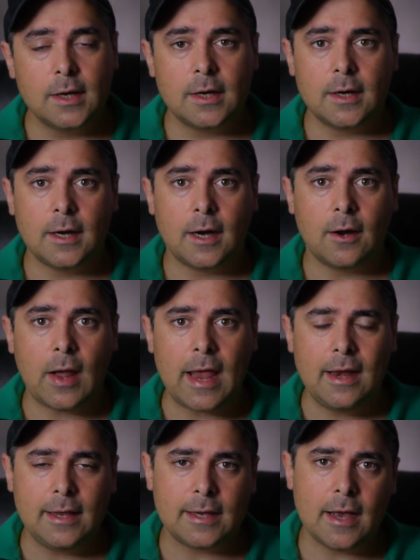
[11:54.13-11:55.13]
uh,
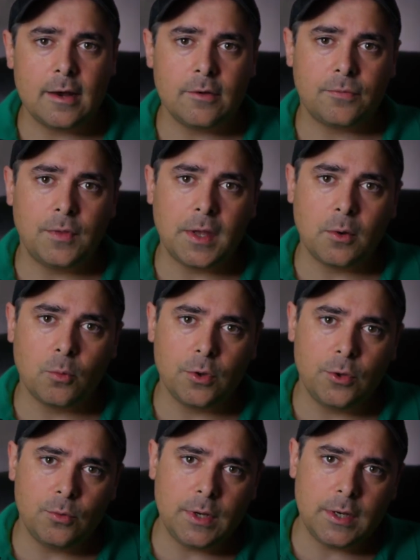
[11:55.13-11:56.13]
any kind of thing where
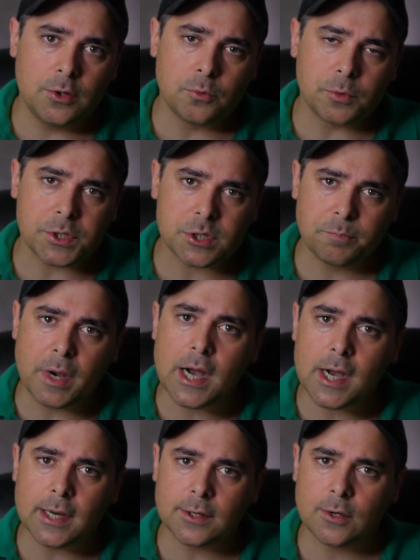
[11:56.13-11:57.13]
you need to
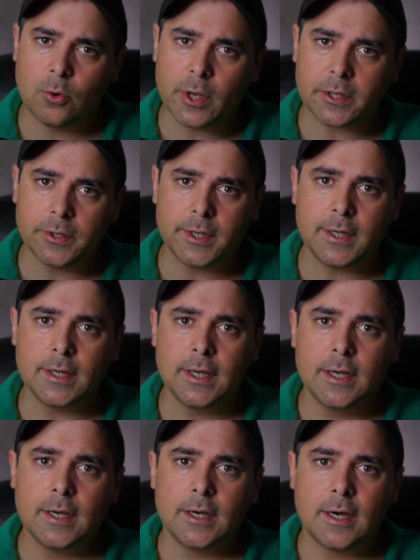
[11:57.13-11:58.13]
respond quickly.
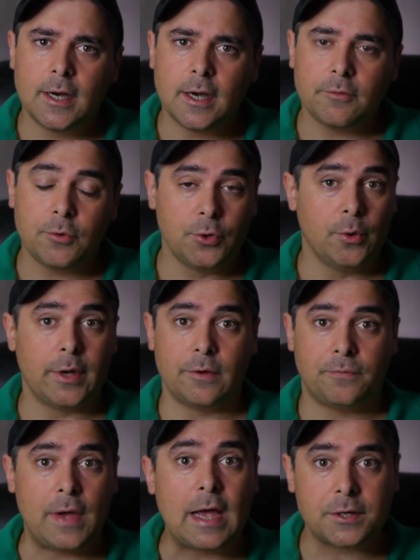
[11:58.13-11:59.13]
Uh, if you're doing a
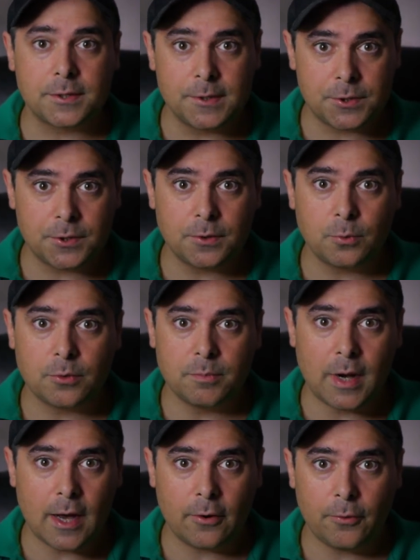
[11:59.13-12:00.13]
fashion shoot with
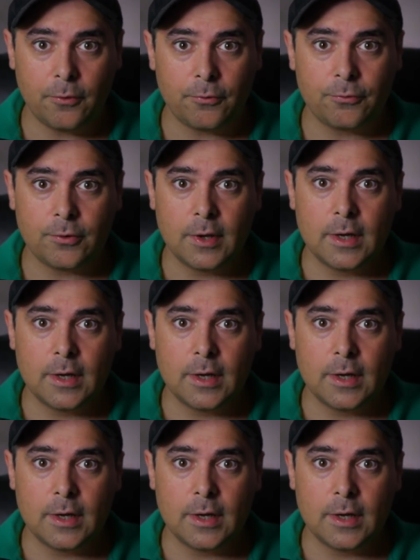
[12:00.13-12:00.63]
models,